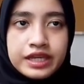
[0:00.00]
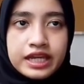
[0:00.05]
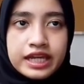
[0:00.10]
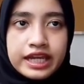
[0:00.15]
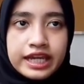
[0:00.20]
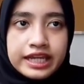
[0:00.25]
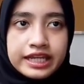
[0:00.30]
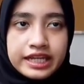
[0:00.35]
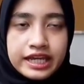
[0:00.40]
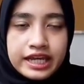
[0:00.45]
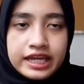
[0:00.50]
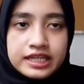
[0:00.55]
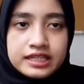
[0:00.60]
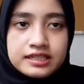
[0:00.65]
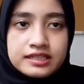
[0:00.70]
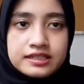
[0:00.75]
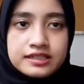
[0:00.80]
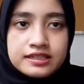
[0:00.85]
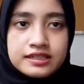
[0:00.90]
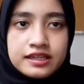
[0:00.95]
It
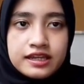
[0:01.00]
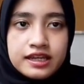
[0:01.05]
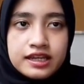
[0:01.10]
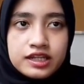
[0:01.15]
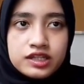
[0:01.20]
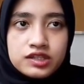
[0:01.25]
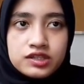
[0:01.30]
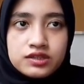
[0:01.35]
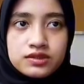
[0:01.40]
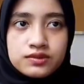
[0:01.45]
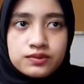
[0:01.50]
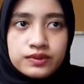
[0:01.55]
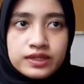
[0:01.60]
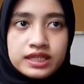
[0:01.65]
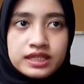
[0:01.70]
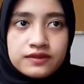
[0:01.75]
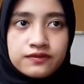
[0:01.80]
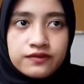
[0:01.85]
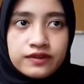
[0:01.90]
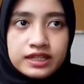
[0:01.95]
has
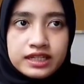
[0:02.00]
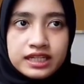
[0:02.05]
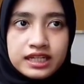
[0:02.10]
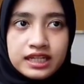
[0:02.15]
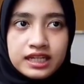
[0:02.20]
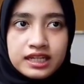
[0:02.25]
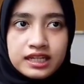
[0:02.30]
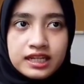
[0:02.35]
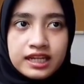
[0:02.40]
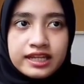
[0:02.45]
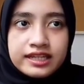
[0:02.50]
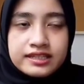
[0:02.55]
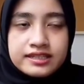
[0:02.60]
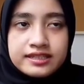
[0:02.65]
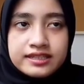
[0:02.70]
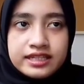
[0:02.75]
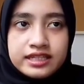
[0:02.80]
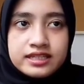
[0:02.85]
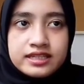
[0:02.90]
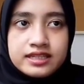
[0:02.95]
sweet vanilla-like
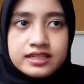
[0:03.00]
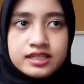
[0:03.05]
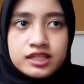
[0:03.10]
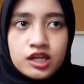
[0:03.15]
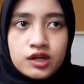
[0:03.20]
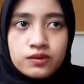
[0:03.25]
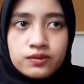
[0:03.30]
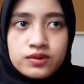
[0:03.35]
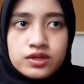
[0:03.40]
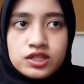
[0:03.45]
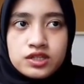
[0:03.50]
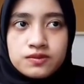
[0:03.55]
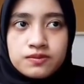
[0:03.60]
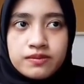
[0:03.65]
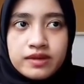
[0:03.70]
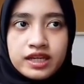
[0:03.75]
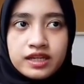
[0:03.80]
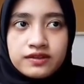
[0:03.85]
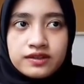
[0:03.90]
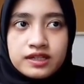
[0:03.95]
scents, which
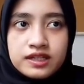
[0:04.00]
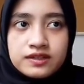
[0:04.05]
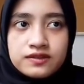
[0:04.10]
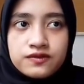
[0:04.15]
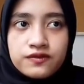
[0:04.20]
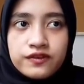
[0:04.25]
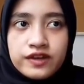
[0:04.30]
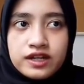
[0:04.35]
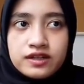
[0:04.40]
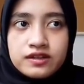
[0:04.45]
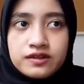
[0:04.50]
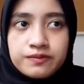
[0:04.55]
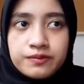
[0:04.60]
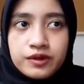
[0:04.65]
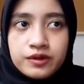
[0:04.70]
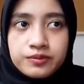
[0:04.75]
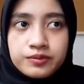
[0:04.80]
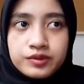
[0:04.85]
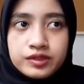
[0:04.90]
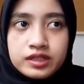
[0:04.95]
make it very
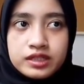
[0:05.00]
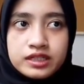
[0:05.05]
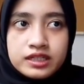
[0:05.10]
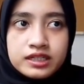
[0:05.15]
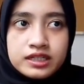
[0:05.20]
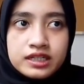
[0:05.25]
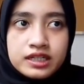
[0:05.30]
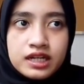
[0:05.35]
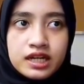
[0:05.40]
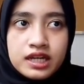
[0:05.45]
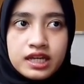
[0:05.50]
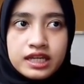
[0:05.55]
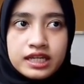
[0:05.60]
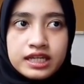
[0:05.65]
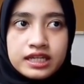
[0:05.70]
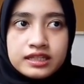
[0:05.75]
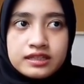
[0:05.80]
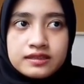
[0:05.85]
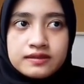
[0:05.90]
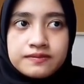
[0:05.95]
popular
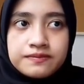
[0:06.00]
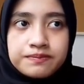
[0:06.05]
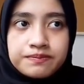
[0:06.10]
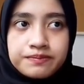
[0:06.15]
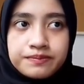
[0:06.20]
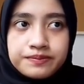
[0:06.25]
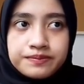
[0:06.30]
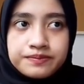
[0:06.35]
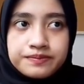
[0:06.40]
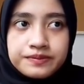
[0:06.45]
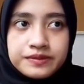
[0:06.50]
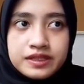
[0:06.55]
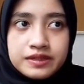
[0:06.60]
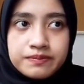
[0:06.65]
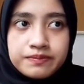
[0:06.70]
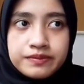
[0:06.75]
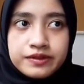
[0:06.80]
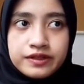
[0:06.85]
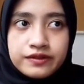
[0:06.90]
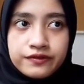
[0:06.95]
in the
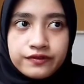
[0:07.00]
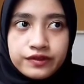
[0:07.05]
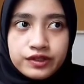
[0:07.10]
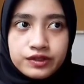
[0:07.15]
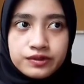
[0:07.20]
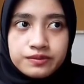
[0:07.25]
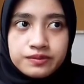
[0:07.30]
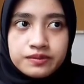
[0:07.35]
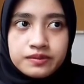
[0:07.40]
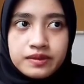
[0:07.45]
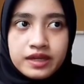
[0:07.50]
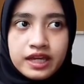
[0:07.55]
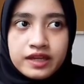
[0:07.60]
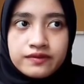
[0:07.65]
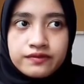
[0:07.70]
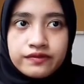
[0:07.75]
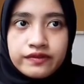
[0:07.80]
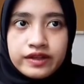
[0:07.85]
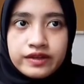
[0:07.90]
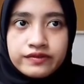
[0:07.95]
perfume and
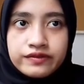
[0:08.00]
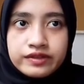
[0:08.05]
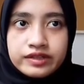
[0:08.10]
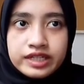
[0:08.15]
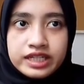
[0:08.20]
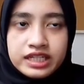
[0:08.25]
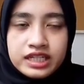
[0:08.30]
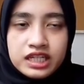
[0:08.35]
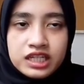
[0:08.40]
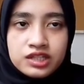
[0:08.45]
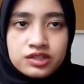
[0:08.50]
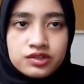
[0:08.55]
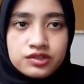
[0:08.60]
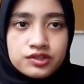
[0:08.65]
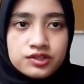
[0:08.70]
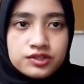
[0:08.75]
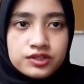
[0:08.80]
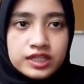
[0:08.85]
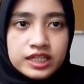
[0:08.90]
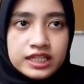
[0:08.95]
flavoring
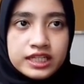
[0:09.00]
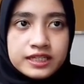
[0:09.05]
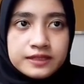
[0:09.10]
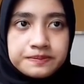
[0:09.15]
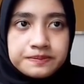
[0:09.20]
industry.